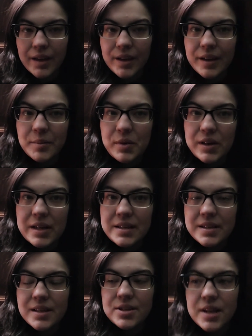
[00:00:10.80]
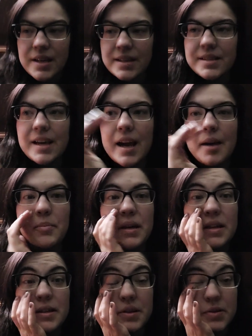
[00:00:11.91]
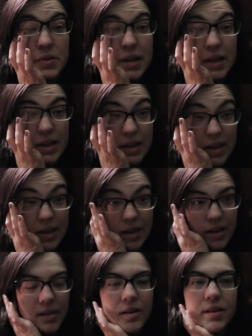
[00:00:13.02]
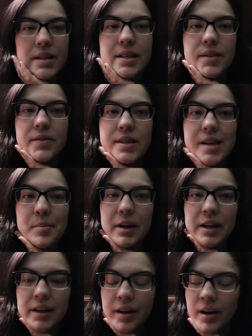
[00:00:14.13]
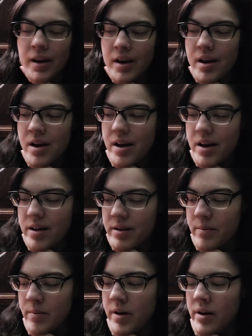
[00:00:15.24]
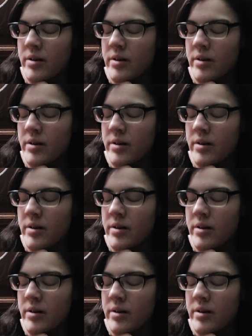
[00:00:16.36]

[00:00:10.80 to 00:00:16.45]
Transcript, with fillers: Good morning, sunshines. Happy Tuesday, the 13th of December. Um,